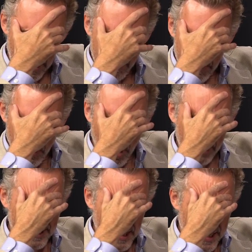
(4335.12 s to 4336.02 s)
Um,
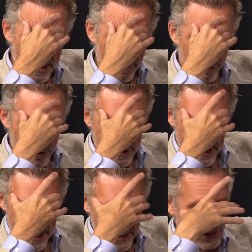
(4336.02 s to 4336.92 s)
not that I can
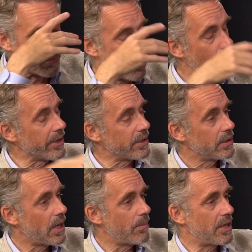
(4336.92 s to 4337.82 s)
foresee at the moment.
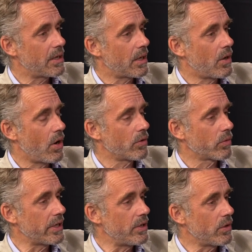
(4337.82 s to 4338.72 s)
I mean, God
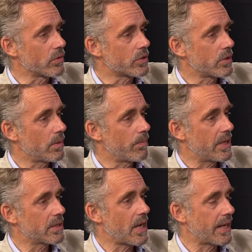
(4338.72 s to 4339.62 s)
only knows
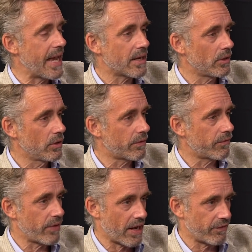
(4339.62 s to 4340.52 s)
because I can't look
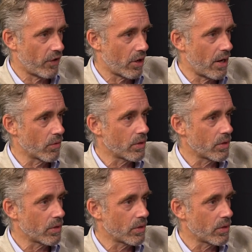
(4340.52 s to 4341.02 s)
that far